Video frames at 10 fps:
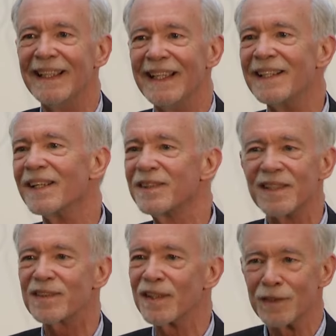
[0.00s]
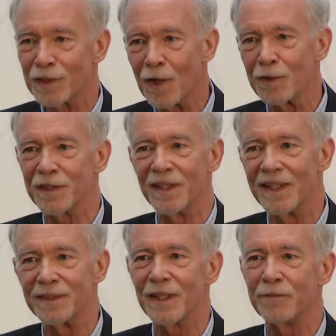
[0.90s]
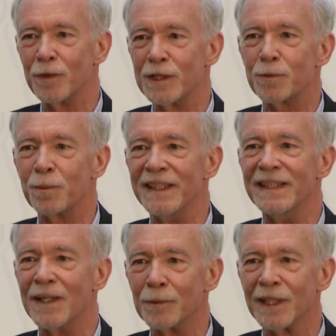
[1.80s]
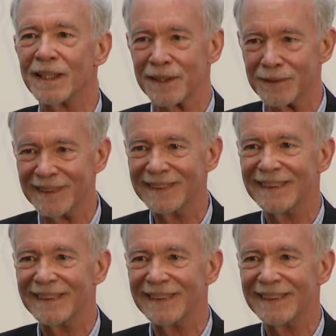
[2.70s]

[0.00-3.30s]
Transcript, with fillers: in a distant continent of which we know little.